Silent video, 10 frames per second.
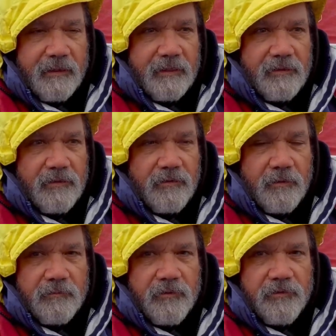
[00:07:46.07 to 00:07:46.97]
think it's
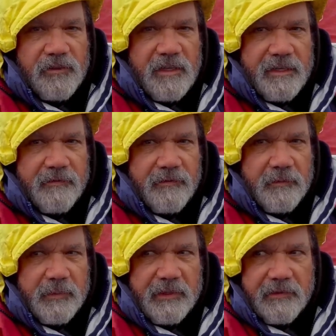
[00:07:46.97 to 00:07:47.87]
stopped drizzling for a
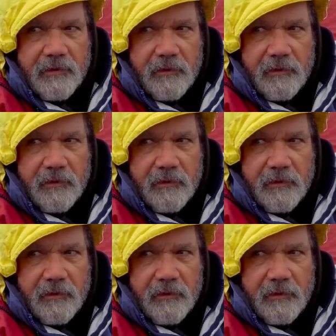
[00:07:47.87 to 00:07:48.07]
bit.